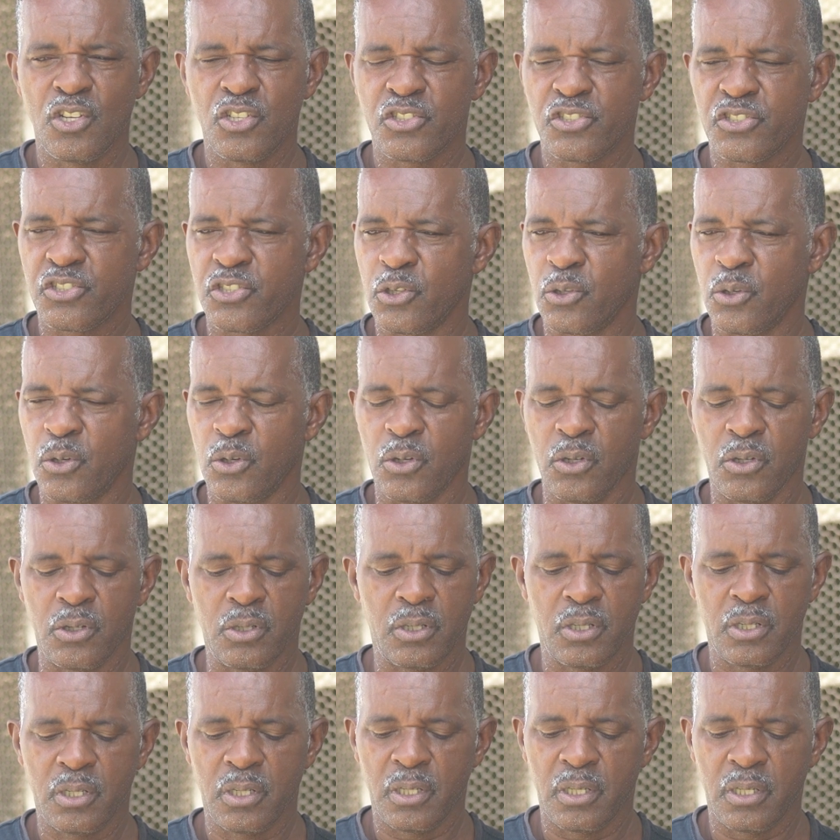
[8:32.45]

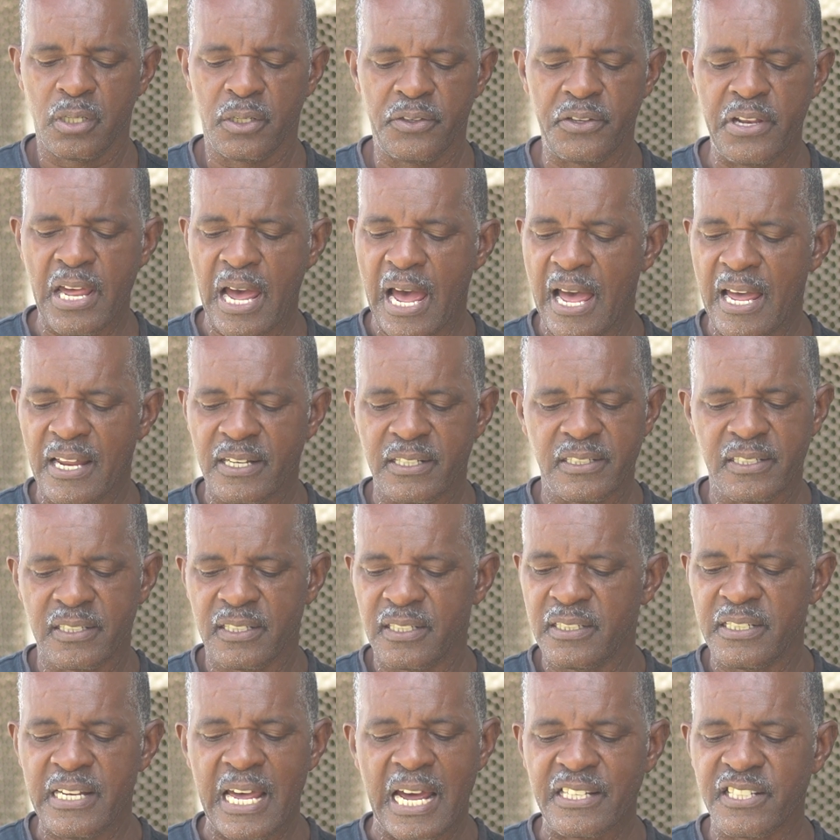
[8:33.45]
So that
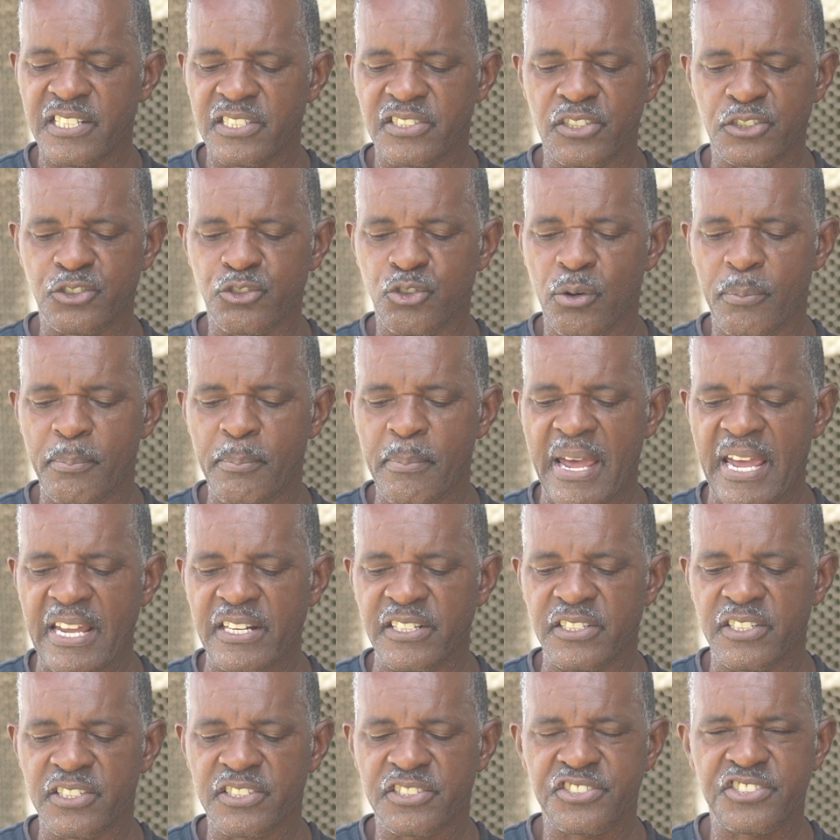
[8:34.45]
is a
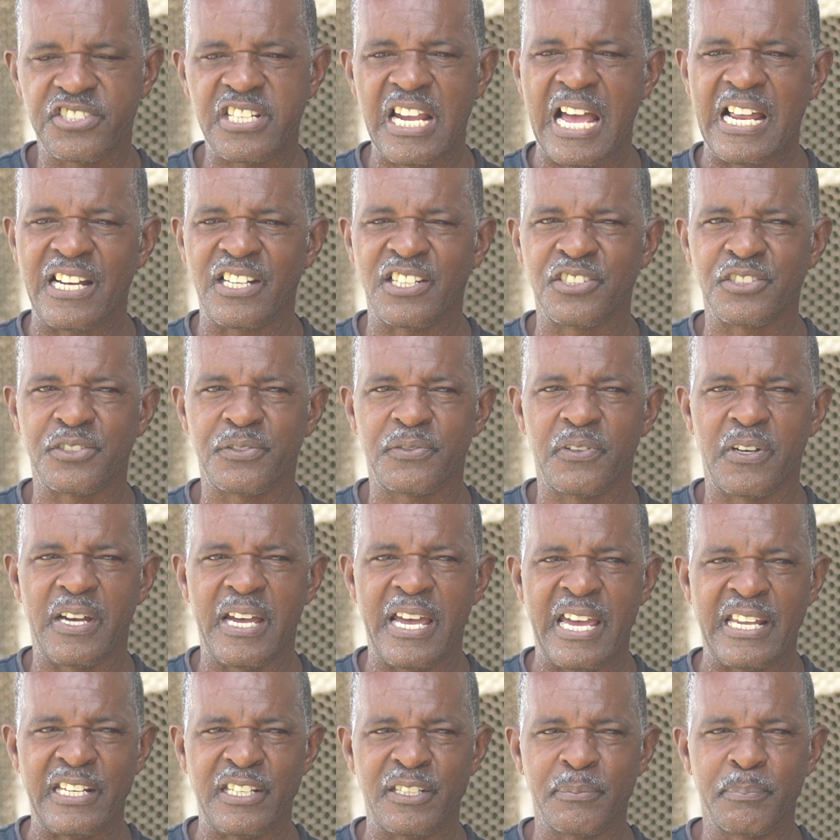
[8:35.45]
tremendous challenge for
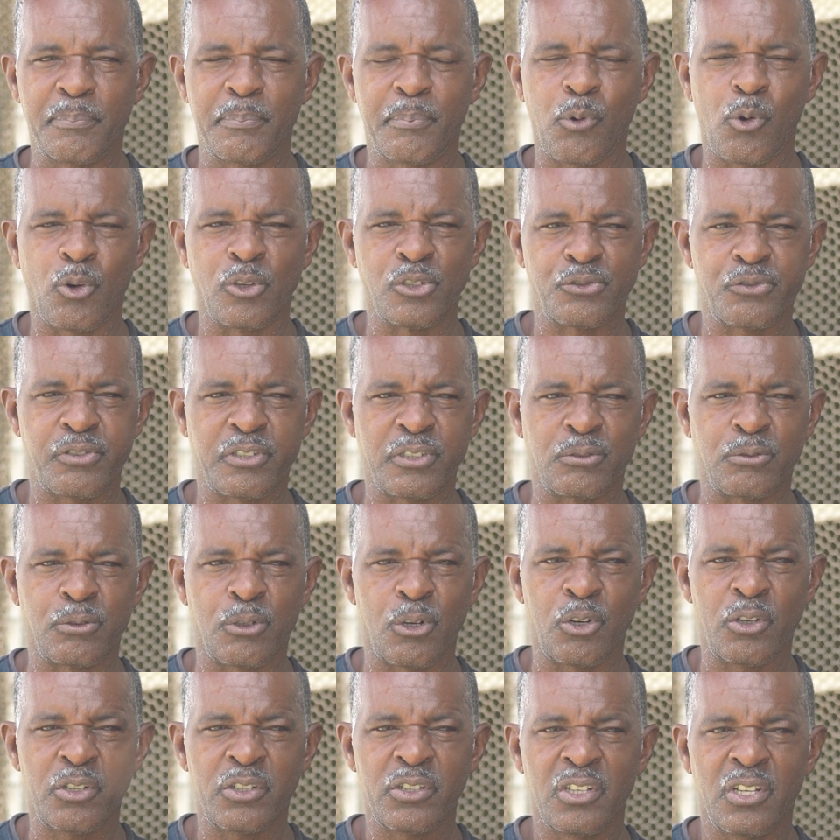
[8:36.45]
any poultry
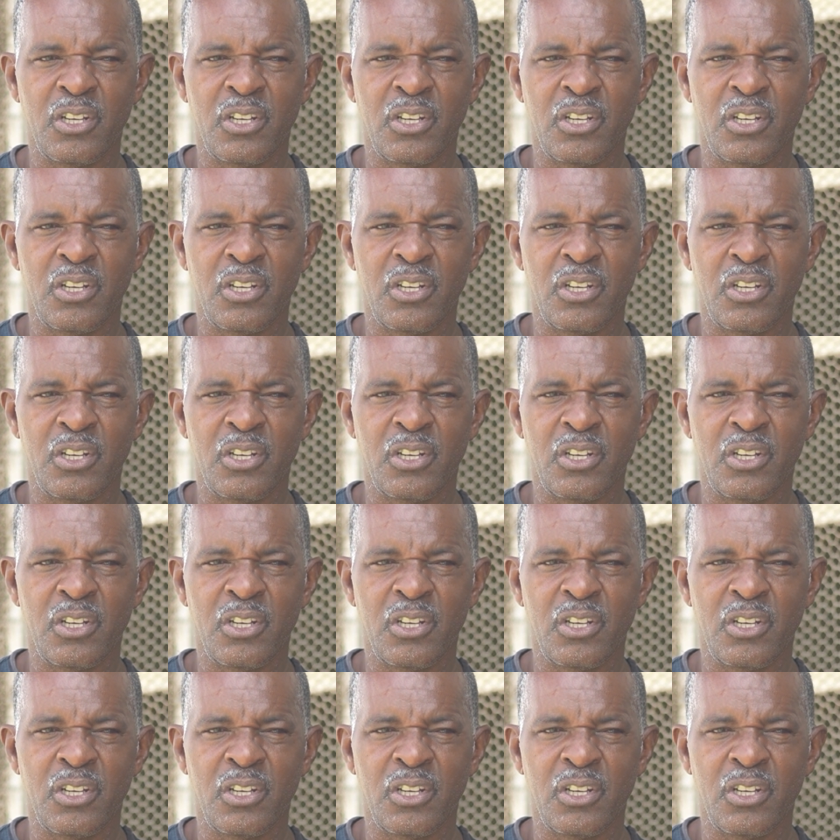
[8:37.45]
grower.